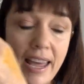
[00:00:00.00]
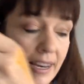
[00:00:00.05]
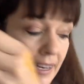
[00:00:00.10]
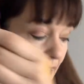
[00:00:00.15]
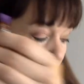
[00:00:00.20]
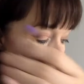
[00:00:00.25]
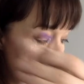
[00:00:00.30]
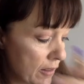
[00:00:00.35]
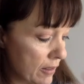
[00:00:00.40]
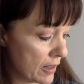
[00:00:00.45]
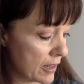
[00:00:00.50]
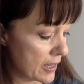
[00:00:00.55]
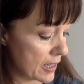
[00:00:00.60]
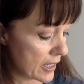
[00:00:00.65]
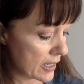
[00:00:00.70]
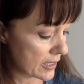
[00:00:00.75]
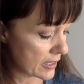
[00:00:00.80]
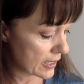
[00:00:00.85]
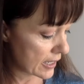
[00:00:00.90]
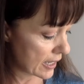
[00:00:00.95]
Now,
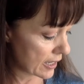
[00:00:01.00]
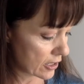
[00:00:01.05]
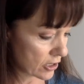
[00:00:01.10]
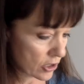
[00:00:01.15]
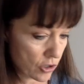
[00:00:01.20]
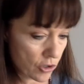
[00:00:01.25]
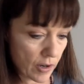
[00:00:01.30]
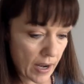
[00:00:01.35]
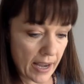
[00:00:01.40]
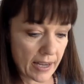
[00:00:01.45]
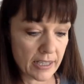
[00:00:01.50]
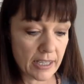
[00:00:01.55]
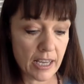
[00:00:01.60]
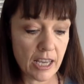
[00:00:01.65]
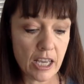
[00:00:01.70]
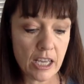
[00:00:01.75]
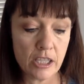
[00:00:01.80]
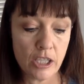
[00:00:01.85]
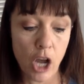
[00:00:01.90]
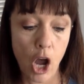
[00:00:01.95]
this extract
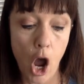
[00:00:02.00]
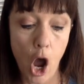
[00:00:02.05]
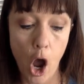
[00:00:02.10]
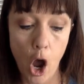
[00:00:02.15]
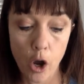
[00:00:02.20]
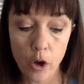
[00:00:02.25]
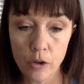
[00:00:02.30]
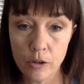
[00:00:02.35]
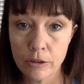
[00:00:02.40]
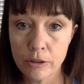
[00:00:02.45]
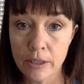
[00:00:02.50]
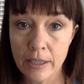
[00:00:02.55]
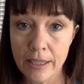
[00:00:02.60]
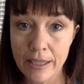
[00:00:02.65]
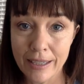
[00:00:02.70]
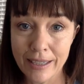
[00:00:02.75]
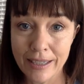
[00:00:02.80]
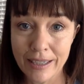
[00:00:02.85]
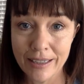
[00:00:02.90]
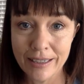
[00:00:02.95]
is
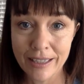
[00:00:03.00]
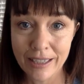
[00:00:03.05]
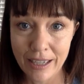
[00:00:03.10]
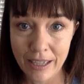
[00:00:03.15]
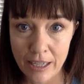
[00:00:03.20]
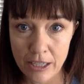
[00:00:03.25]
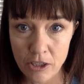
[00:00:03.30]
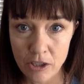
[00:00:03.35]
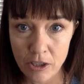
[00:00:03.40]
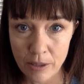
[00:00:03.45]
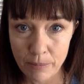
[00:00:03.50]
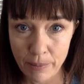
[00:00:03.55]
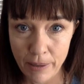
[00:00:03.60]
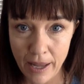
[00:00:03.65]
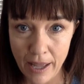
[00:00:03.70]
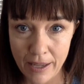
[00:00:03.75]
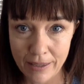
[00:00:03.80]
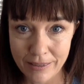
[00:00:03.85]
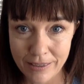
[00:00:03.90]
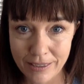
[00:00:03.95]
only the calendula
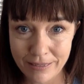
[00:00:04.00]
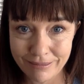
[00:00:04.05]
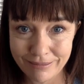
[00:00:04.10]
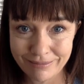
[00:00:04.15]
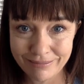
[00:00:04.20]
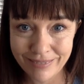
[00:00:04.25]
plant.